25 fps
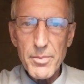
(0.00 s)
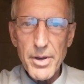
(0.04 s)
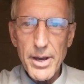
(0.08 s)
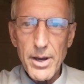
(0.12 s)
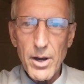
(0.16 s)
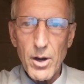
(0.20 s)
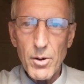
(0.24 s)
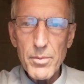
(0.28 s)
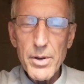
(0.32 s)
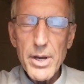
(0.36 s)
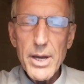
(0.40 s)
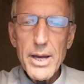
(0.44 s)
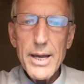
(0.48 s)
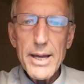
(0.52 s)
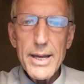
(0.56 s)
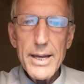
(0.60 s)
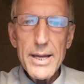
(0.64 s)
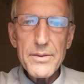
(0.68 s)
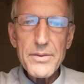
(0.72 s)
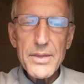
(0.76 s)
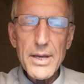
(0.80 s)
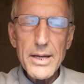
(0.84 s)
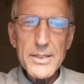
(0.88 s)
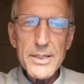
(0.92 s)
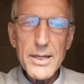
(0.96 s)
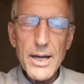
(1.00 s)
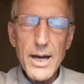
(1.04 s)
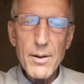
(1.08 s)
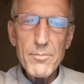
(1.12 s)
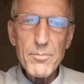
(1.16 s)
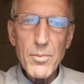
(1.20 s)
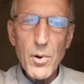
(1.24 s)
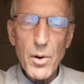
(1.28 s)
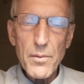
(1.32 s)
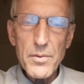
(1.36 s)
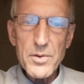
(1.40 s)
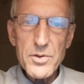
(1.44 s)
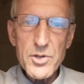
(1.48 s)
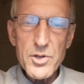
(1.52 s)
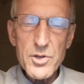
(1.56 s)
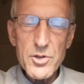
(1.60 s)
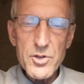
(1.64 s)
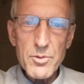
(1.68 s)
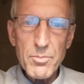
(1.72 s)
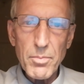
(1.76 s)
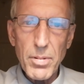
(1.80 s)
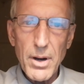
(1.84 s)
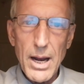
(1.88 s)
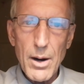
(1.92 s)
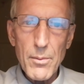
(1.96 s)
help, hit that top bar that
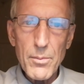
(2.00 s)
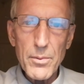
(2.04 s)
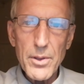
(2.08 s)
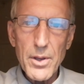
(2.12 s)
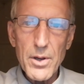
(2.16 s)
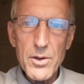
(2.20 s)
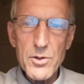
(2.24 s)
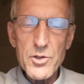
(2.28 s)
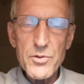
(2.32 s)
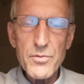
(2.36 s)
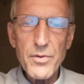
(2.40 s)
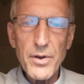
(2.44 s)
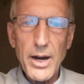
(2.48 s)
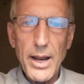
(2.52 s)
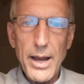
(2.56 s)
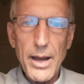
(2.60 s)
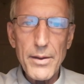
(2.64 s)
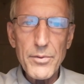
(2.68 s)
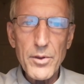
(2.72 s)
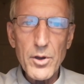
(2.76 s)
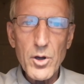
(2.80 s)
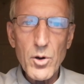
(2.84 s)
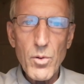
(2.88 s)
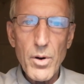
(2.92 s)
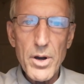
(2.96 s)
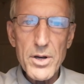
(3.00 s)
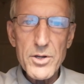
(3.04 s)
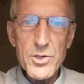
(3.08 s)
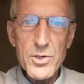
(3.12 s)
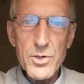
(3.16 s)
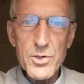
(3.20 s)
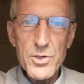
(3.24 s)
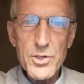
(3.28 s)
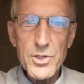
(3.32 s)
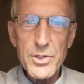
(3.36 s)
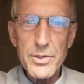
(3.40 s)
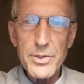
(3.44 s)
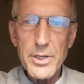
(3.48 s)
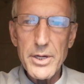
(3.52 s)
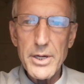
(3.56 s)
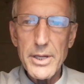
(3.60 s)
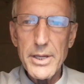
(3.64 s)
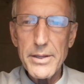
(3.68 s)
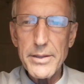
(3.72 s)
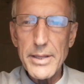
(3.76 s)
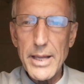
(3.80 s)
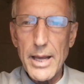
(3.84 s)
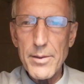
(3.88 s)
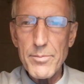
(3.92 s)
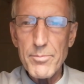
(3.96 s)
says apply with us, fill out the questions, and then
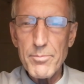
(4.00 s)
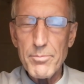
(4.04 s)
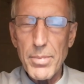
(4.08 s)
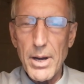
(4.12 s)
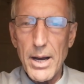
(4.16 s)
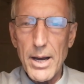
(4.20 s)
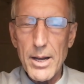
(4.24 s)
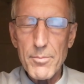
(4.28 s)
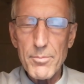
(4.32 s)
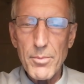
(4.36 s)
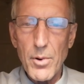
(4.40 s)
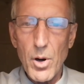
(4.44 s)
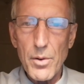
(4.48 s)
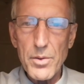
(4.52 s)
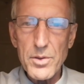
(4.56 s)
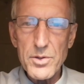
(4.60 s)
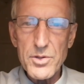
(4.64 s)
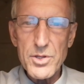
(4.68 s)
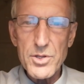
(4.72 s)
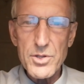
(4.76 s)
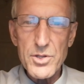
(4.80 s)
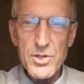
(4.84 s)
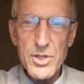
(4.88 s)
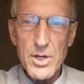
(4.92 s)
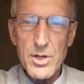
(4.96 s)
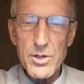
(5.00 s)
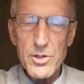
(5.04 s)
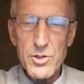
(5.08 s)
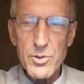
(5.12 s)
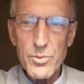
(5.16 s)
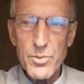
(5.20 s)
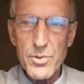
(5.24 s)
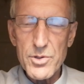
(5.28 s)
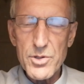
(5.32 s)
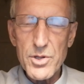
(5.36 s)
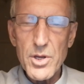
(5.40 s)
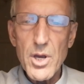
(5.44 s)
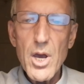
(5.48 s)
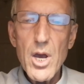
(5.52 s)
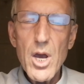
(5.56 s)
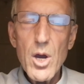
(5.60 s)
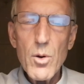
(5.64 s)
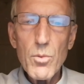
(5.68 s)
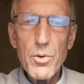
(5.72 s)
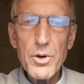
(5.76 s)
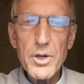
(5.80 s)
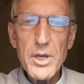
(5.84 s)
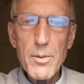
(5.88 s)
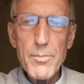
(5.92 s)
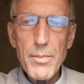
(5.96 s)
hit that bottom bar that says send it to us.
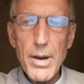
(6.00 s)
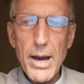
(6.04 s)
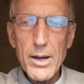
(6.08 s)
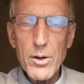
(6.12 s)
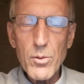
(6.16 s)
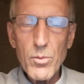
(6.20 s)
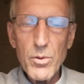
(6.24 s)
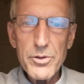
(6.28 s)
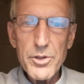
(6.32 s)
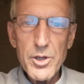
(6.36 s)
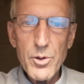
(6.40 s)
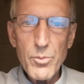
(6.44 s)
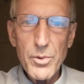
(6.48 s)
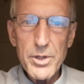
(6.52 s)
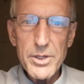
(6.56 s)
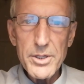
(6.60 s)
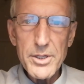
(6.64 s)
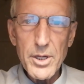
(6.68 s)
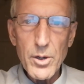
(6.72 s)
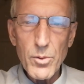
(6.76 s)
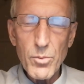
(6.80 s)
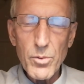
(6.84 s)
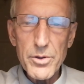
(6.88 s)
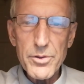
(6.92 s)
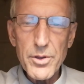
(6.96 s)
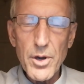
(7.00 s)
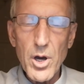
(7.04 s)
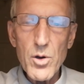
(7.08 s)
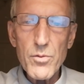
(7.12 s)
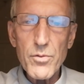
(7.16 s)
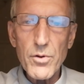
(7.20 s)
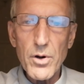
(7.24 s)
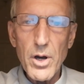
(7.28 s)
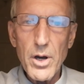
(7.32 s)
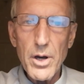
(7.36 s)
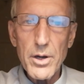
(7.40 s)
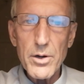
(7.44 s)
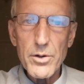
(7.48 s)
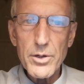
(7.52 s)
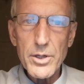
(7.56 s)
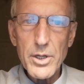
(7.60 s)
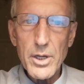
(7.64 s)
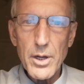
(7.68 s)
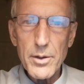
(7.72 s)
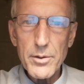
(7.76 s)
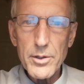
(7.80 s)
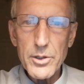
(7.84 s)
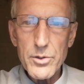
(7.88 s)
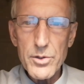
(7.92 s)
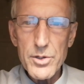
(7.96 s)
We'll get back with you. We deal with over 100
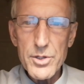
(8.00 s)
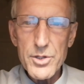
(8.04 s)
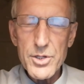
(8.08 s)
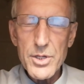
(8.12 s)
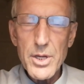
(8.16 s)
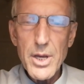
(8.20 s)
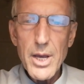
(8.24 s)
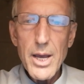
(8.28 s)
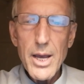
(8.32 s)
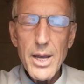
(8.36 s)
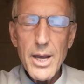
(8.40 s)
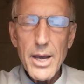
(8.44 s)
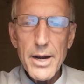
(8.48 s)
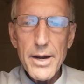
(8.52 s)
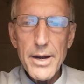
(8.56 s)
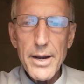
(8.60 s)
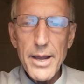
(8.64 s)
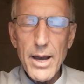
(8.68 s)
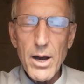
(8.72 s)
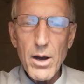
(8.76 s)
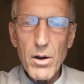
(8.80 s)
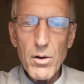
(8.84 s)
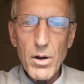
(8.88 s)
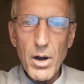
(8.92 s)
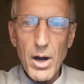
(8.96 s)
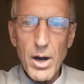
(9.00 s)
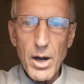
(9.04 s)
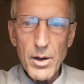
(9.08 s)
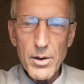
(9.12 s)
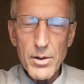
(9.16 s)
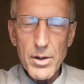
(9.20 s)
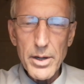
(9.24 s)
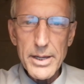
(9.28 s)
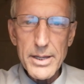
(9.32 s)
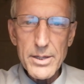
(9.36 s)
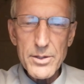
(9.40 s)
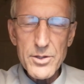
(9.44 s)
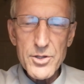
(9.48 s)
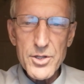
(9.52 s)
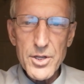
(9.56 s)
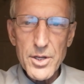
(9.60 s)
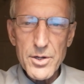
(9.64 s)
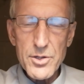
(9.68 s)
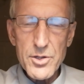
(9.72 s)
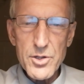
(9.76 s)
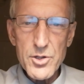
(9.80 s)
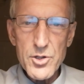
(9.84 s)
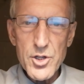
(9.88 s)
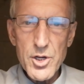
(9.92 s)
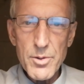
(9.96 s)
countries now in
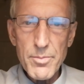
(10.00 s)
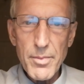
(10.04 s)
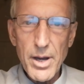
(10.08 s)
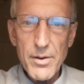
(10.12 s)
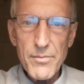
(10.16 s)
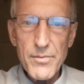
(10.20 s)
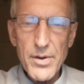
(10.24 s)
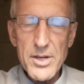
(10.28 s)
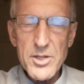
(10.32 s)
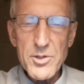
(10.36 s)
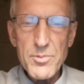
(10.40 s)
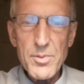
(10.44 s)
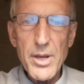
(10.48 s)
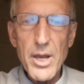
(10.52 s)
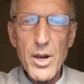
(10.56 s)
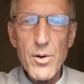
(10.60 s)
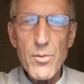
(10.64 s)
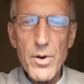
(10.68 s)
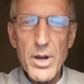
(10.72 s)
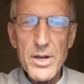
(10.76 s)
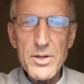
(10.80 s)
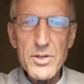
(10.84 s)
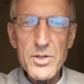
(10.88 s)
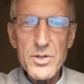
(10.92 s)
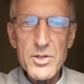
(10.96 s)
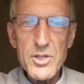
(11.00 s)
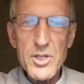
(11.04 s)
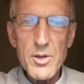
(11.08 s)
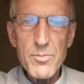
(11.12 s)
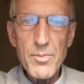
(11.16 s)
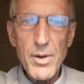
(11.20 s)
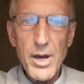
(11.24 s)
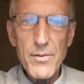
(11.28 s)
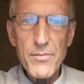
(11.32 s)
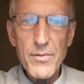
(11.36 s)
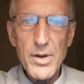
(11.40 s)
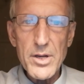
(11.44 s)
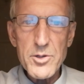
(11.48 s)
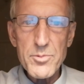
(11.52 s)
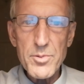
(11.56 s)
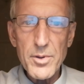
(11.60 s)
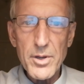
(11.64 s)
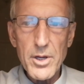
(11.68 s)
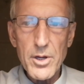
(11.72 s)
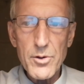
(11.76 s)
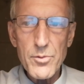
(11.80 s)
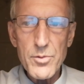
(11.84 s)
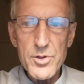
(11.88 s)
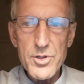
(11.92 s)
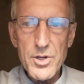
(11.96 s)
citizenship by investment and residency by investment
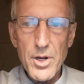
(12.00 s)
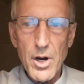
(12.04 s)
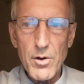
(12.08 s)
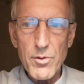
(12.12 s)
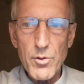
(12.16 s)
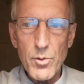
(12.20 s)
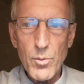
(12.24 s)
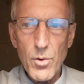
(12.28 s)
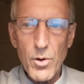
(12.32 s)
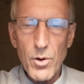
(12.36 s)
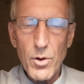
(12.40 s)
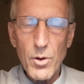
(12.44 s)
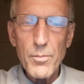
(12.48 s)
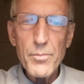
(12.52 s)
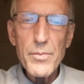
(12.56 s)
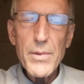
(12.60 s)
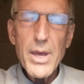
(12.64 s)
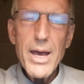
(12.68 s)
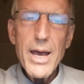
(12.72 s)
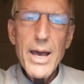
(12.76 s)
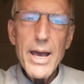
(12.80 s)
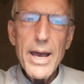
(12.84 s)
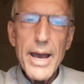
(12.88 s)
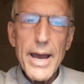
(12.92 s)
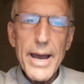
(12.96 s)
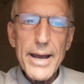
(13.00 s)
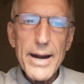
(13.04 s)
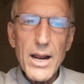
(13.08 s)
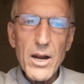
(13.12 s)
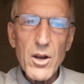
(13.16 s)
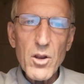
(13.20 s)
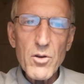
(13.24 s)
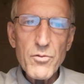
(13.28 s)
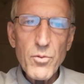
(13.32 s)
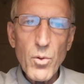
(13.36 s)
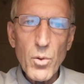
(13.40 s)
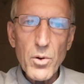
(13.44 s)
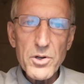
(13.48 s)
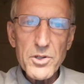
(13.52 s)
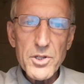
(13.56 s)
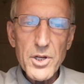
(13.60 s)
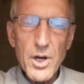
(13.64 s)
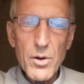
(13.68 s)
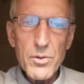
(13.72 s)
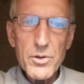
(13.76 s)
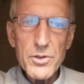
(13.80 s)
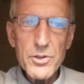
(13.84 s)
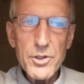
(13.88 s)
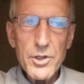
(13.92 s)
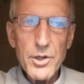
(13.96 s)
countries all over the world. And I look forward to
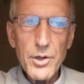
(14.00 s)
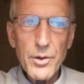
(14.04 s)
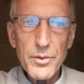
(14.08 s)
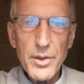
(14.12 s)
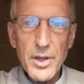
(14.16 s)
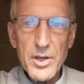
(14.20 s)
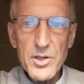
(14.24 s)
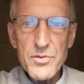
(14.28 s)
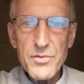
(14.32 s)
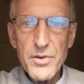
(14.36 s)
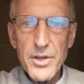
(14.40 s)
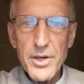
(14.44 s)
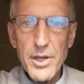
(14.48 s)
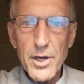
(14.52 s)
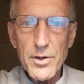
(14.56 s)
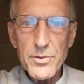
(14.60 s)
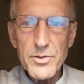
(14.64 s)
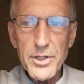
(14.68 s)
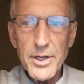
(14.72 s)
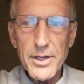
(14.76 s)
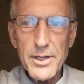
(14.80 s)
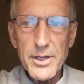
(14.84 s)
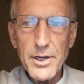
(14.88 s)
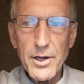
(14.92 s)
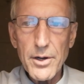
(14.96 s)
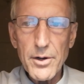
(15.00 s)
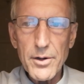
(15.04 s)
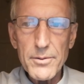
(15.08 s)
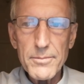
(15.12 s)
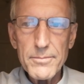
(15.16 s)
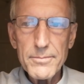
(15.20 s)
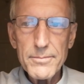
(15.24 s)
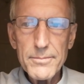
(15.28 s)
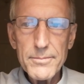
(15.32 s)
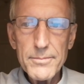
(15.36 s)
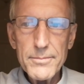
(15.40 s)
talking to you on the next video. Take care.